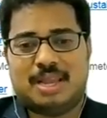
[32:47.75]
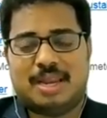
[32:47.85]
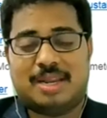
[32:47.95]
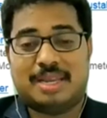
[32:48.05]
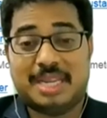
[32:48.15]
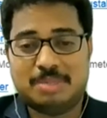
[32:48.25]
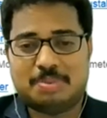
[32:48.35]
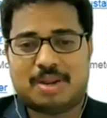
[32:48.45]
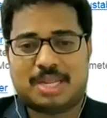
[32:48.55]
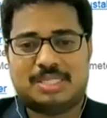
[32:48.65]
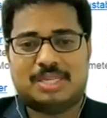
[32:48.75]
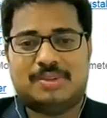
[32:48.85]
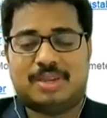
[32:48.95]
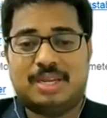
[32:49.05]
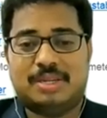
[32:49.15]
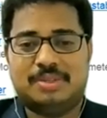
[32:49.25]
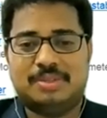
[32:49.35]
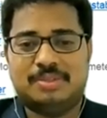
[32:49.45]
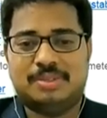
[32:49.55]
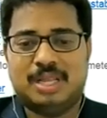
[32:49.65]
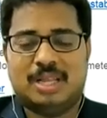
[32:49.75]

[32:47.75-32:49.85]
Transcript: and the heat protection you can do